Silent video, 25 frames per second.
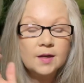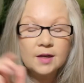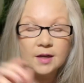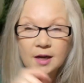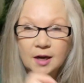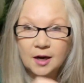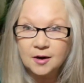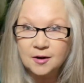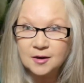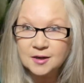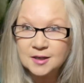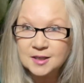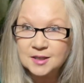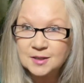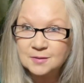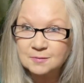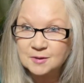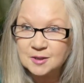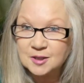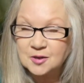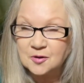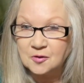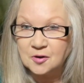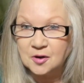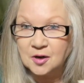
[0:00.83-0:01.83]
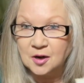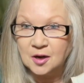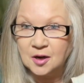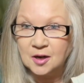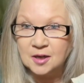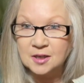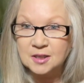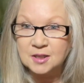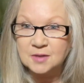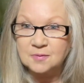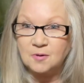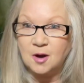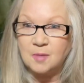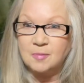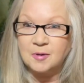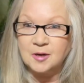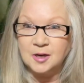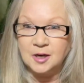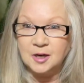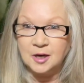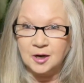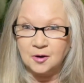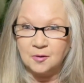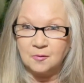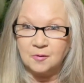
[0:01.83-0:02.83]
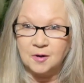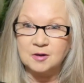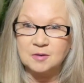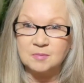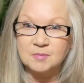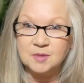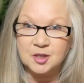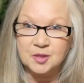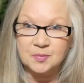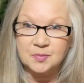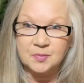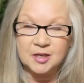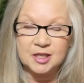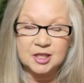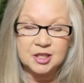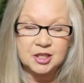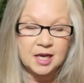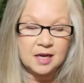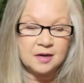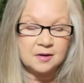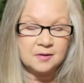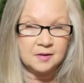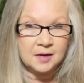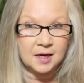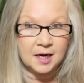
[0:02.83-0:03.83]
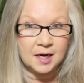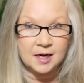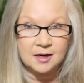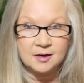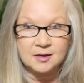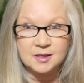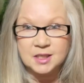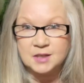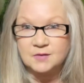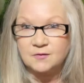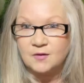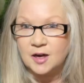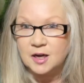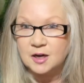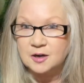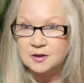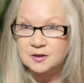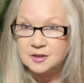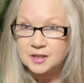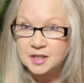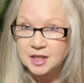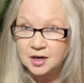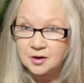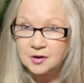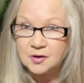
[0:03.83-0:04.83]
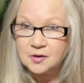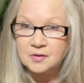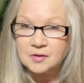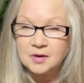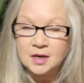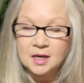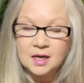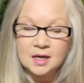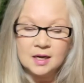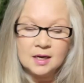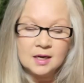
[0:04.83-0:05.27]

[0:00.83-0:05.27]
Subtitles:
Aries, what's going on? It's Robin here. Welcome to my channel, Aries Fire Tarot.